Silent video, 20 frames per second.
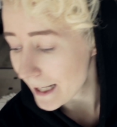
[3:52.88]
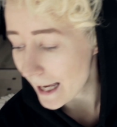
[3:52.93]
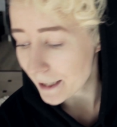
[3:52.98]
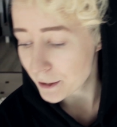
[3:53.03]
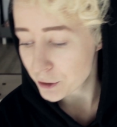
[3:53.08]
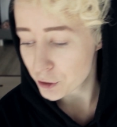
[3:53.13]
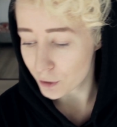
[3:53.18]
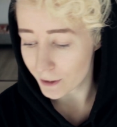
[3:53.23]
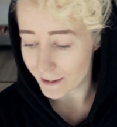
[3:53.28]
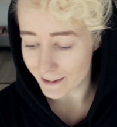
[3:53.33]

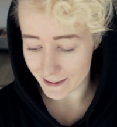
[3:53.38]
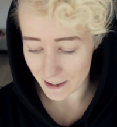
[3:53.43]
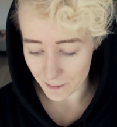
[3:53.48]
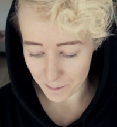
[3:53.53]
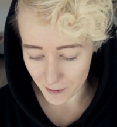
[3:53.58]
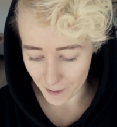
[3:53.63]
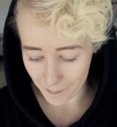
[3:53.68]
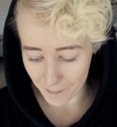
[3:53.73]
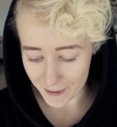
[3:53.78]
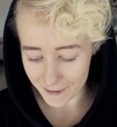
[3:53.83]
actually sent
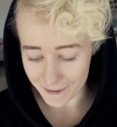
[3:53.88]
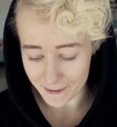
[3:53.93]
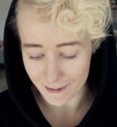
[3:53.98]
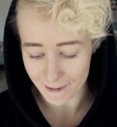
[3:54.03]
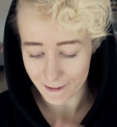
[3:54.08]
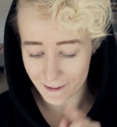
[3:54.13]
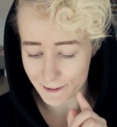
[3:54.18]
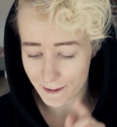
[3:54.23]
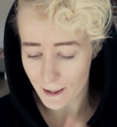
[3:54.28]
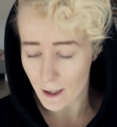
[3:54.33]
me a
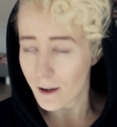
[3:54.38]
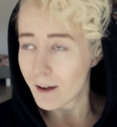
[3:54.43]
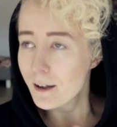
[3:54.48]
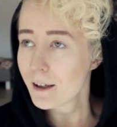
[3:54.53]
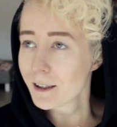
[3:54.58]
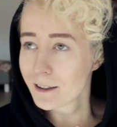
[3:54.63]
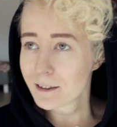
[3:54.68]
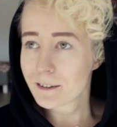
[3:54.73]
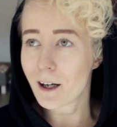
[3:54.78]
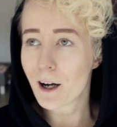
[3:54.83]
message.
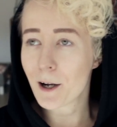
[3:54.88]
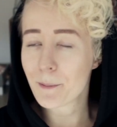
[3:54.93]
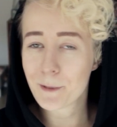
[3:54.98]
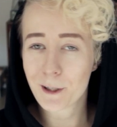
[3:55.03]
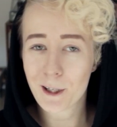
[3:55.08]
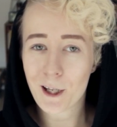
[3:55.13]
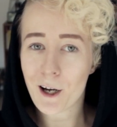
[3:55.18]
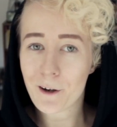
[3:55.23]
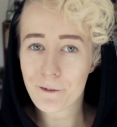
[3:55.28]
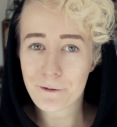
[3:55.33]
I'm
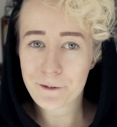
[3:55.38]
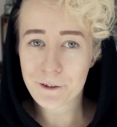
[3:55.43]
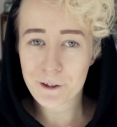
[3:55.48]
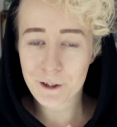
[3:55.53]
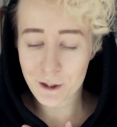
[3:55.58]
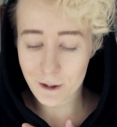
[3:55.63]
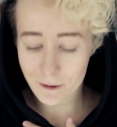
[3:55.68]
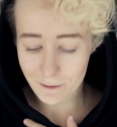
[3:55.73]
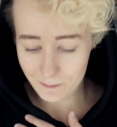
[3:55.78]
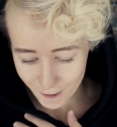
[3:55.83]

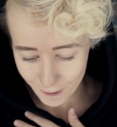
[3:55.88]
loved.